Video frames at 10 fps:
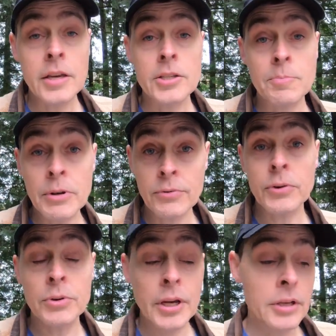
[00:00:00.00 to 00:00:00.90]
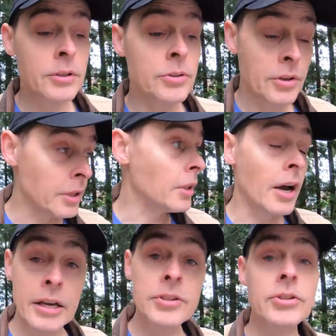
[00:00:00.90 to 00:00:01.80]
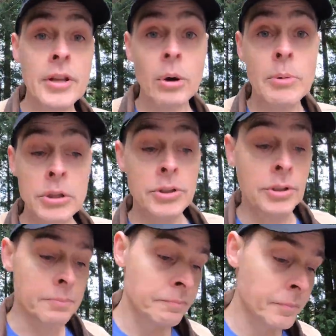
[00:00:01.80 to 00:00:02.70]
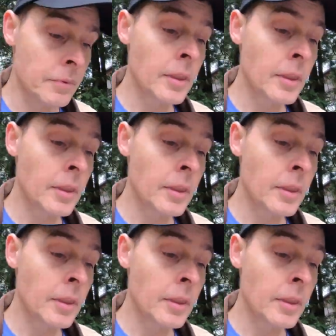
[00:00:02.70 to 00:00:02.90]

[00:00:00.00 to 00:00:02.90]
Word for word: It's been a few days, and the ice is now melting.